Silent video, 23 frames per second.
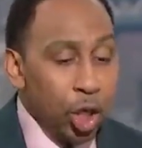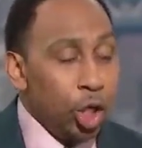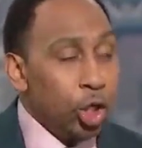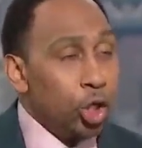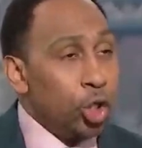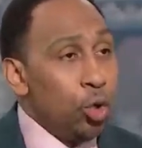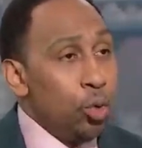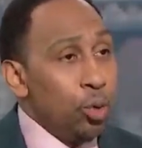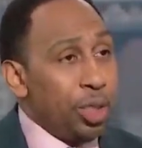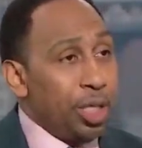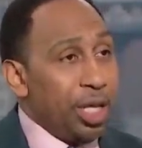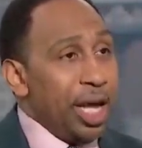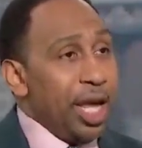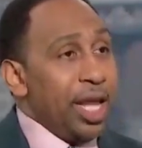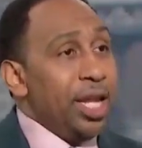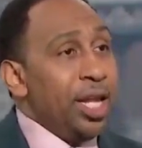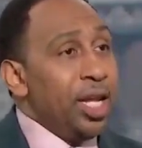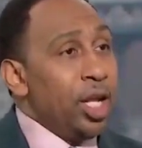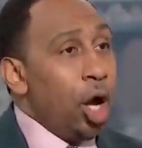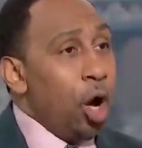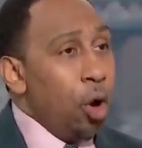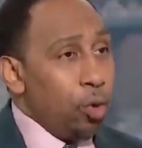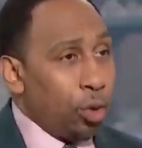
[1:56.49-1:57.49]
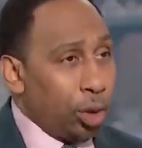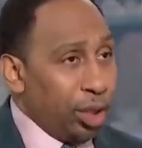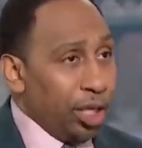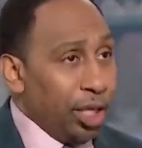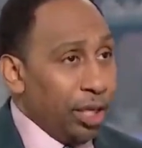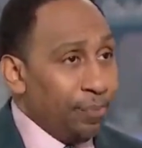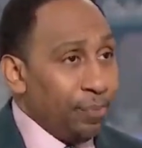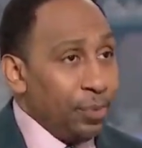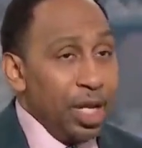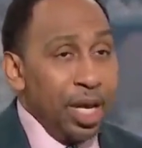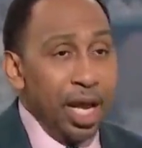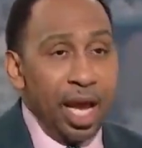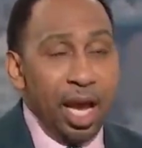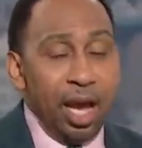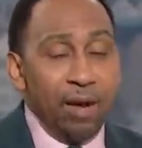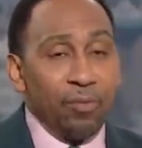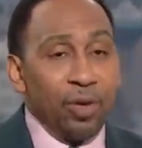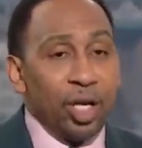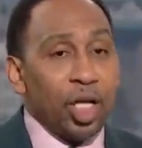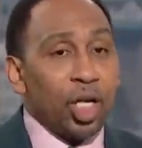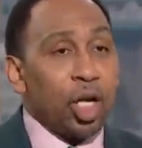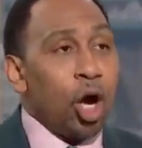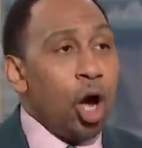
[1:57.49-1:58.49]
You get in Oakland, and
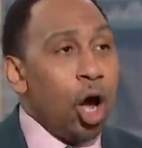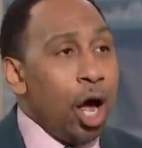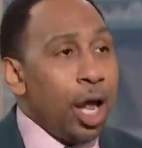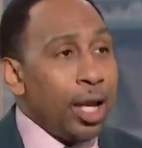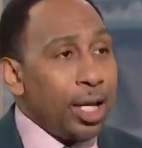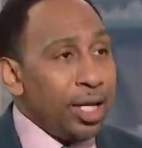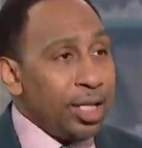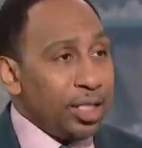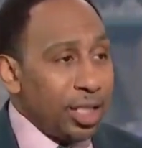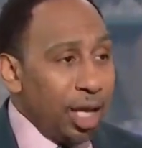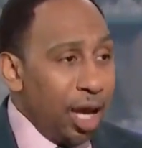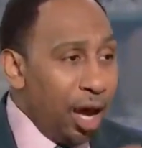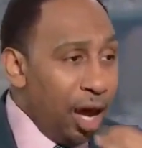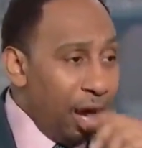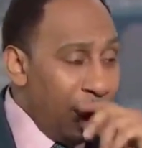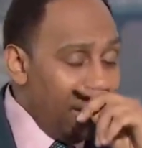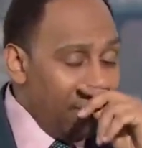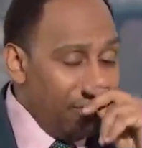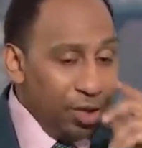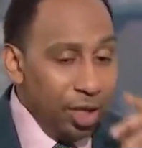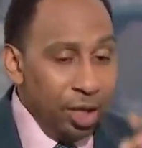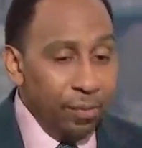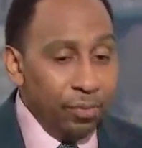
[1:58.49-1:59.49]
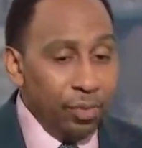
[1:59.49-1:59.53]
regardless of